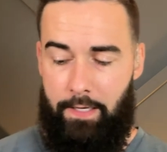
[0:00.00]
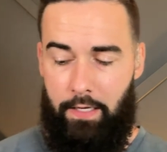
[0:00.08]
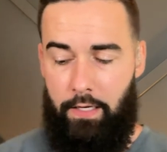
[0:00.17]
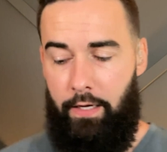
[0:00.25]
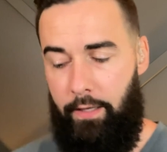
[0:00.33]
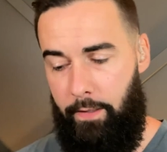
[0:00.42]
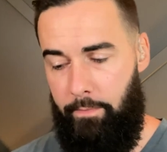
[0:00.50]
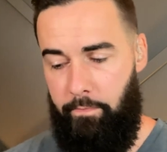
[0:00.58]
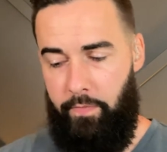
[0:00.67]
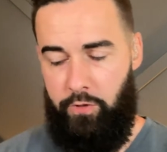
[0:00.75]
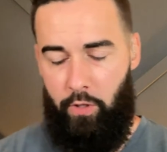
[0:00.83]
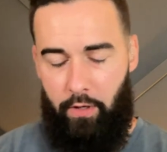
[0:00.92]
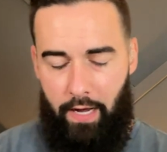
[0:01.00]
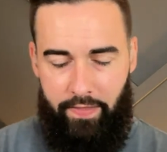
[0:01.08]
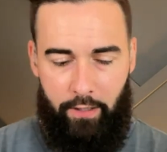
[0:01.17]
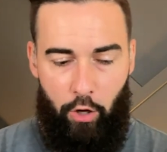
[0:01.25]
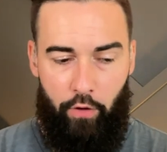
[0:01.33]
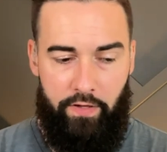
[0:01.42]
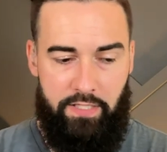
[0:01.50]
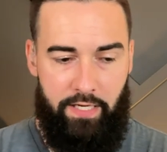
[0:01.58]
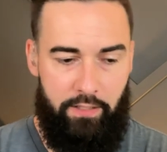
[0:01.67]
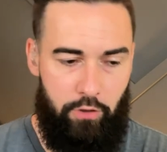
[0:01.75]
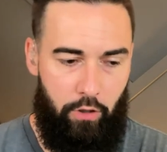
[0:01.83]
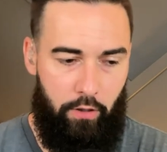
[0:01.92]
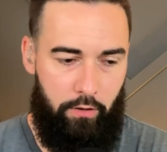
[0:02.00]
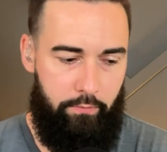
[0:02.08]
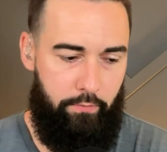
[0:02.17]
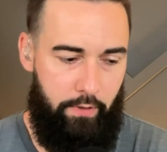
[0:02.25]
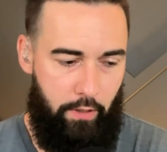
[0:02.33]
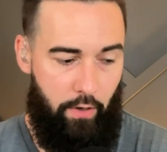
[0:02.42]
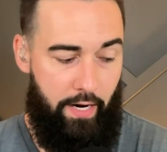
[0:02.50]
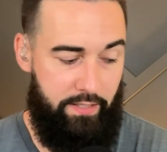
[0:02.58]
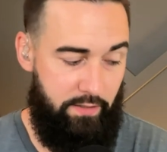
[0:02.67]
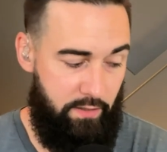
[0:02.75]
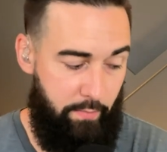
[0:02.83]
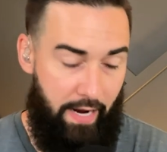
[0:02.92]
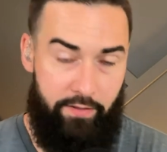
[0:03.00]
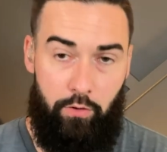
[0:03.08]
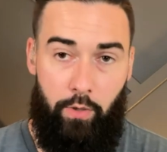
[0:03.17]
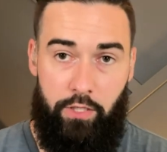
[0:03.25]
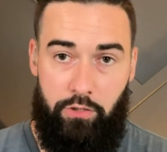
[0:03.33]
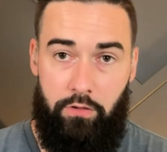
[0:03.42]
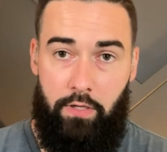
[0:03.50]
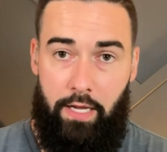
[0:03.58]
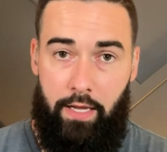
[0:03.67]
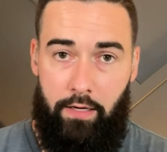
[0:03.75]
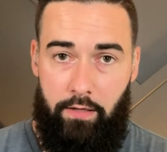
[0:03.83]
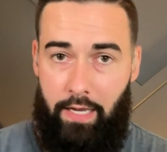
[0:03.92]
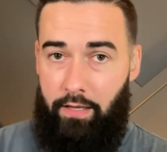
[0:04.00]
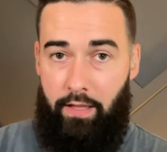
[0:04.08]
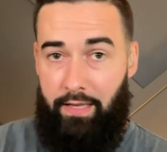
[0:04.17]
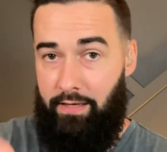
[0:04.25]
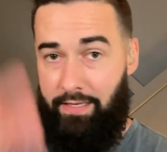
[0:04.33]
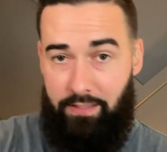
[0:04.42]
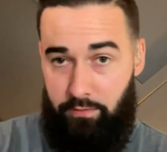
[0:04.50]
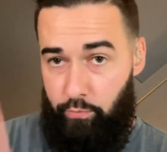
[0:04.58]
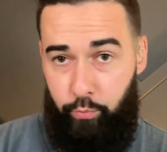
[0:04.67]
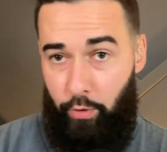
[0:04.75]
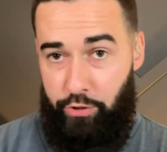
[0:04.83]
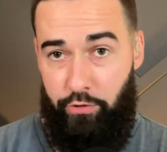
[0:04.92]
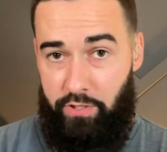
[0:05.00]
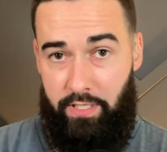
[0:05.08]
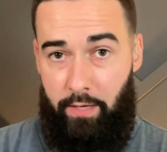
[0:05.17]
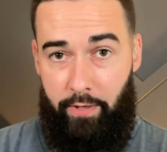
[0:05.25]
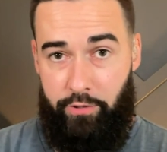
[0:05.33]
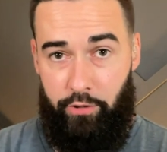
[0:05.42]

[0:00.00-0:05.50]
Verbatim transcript: Yep. Um, so I think all these things are, you know, in essence, a math equation. And, and, and that's what you just said about